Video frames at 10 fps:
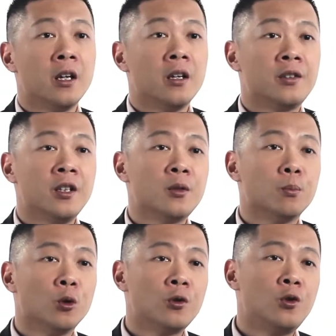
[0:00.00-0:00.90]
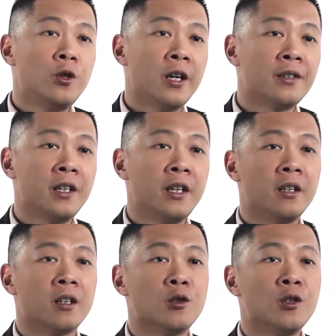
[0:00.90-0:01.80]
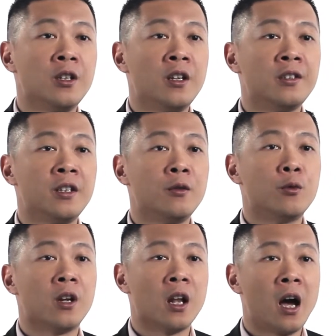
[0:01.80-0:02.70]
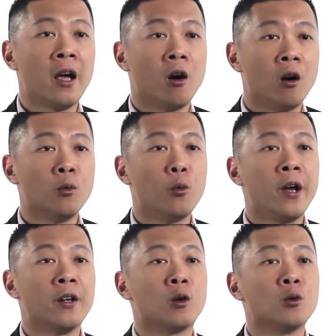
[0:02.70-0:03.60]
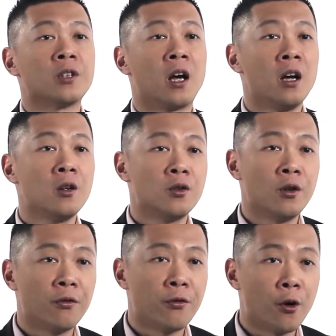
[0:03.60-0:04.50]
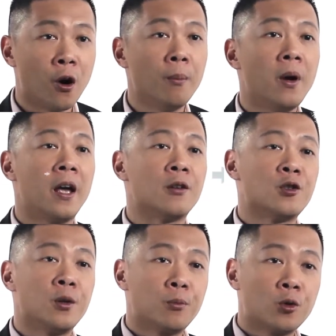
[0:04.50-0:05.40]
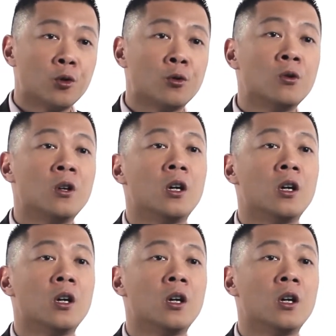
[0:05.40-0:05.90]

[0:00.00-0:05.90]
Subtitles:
Since most GST in the GDC rely on where the goods are shipped from and shipped to,